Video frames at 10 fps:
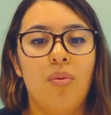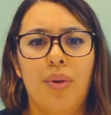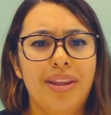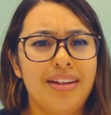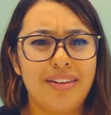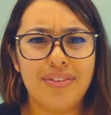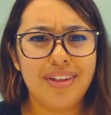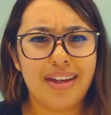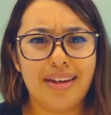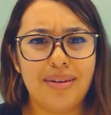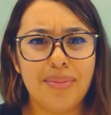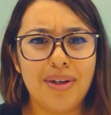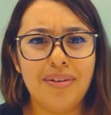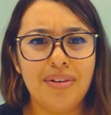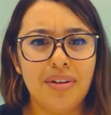When they give you that
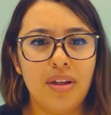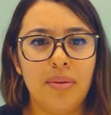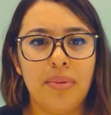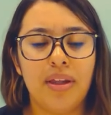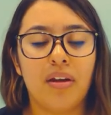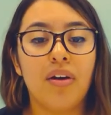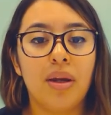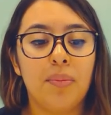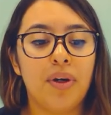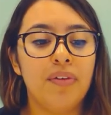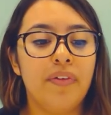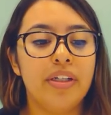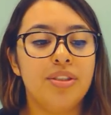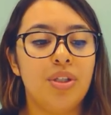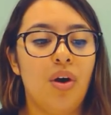email, and be like, okay,
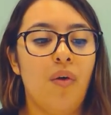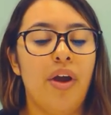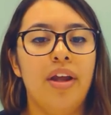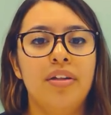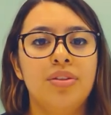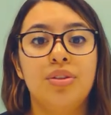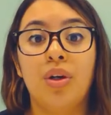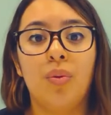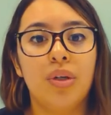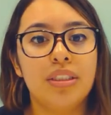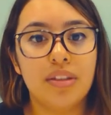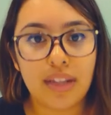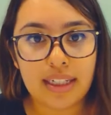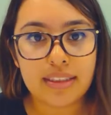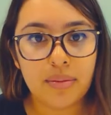perfect, Joe. And Joe, what's your
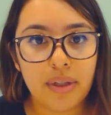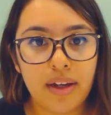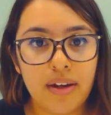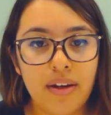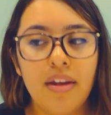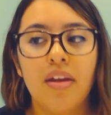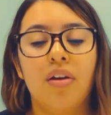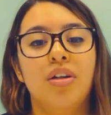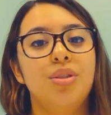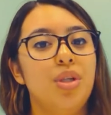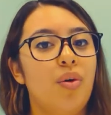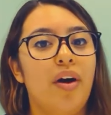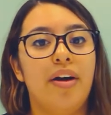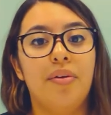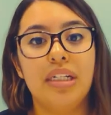last name again? Joe,
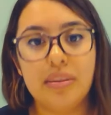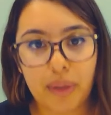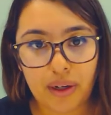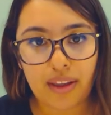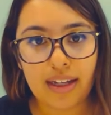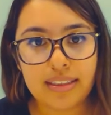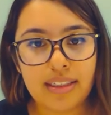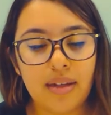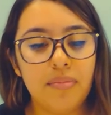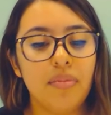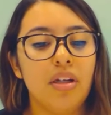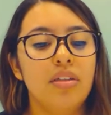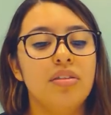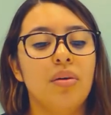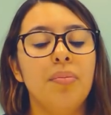how do I spell your last
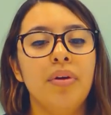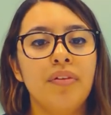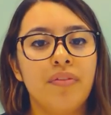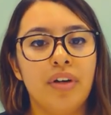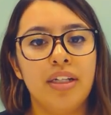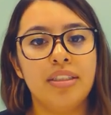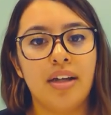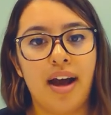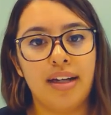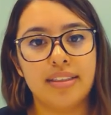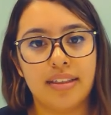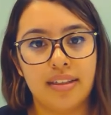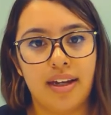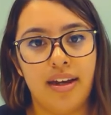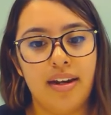name? Don't be afraid to ask
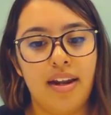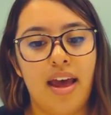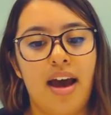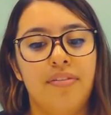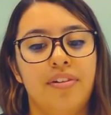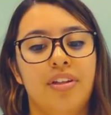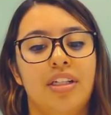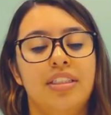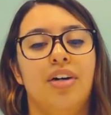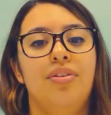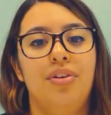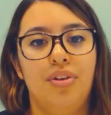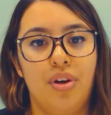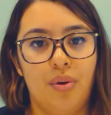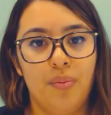again after they tell you
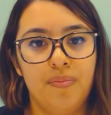no.